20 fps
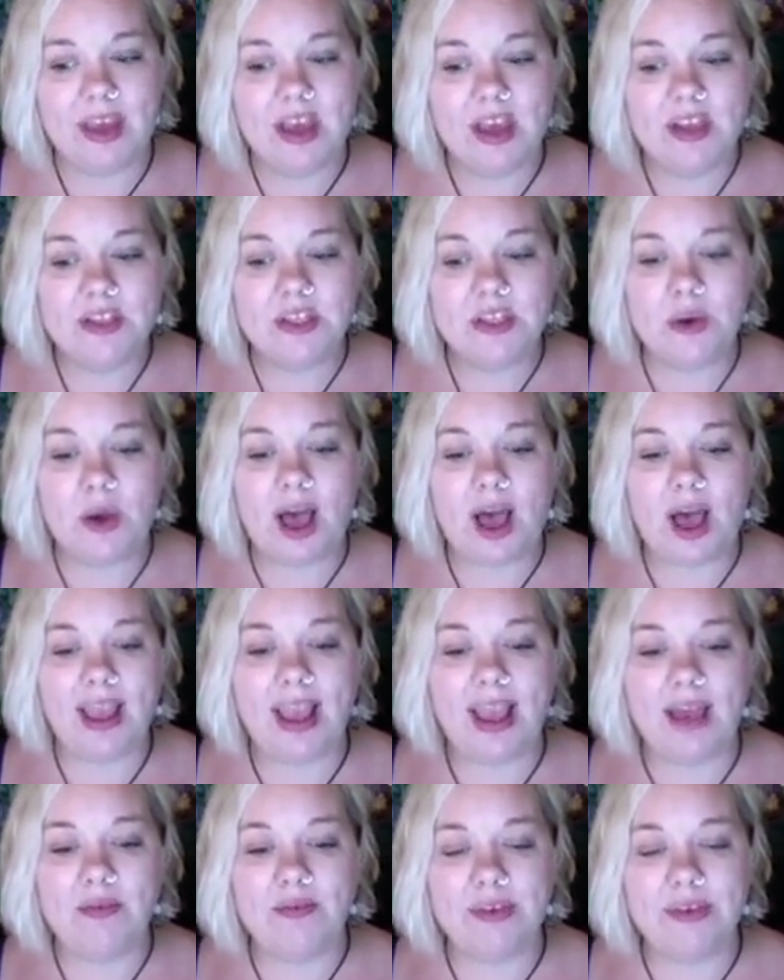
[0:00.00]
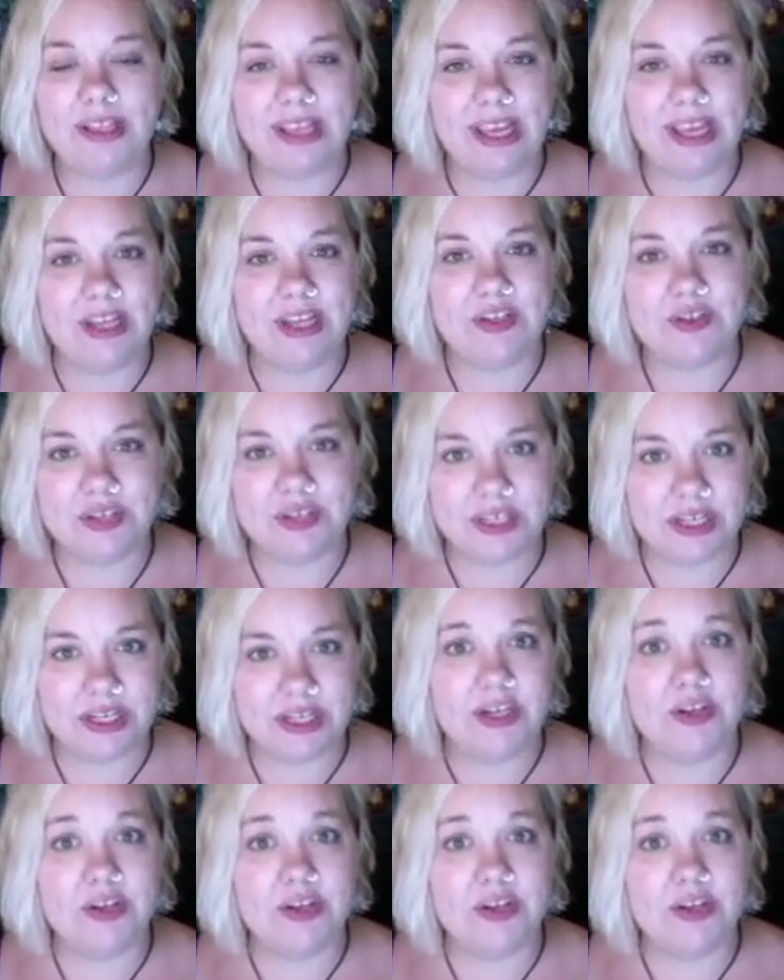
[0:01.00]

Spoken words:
So I got really interested in